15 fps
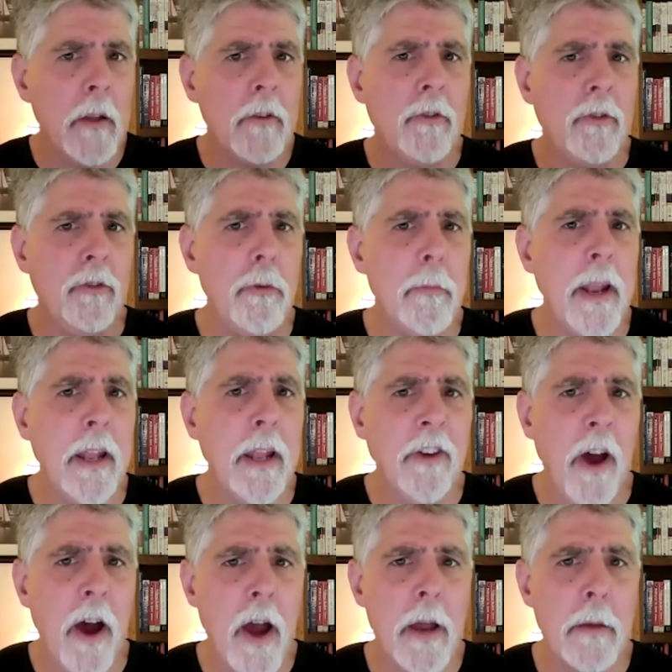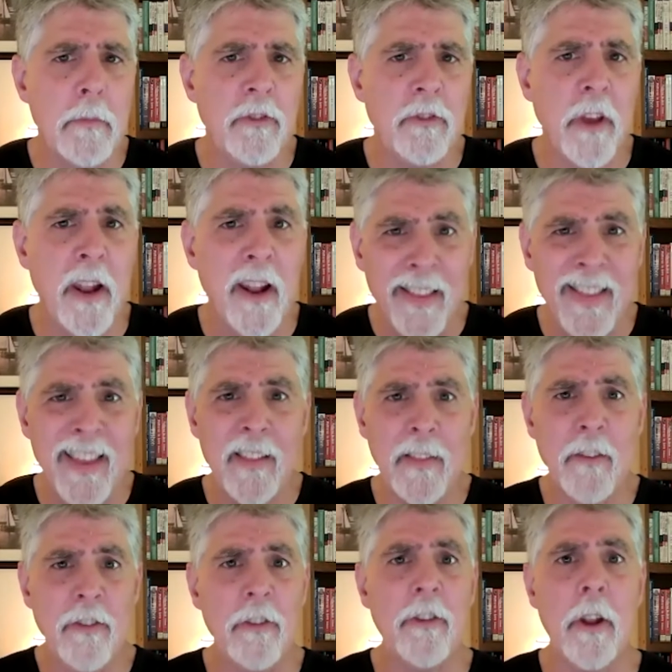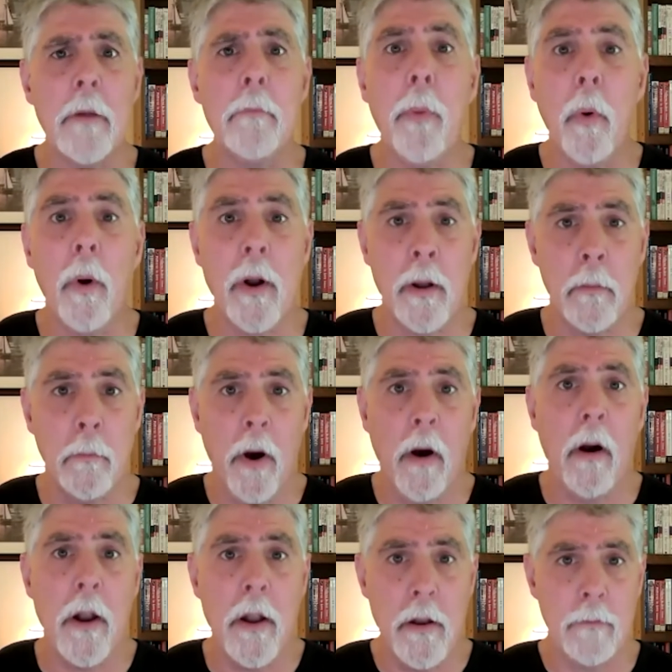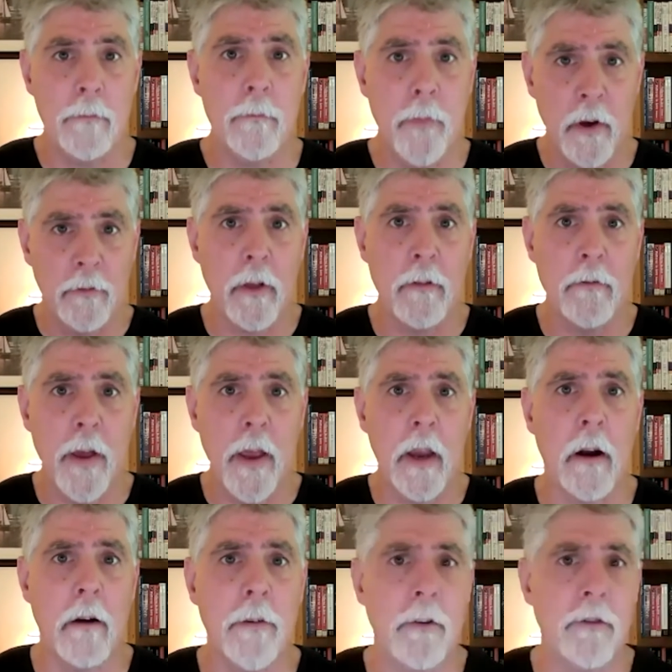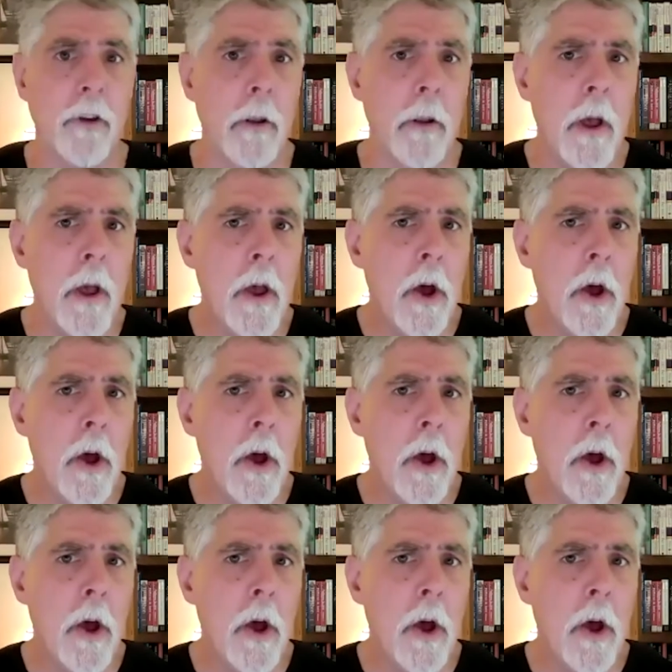Too many times, and I think this is an important part of conveying our vision,